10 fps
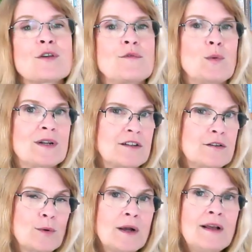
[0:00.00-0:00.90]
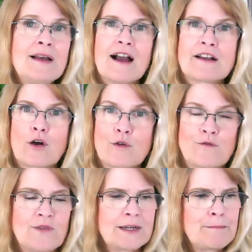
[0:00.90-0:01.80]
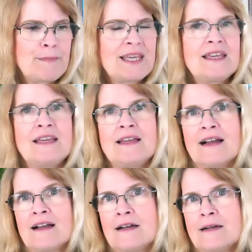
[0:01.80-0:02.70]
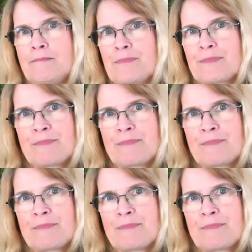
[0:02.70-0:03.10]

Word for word: So if you wanted to do a GoFundMe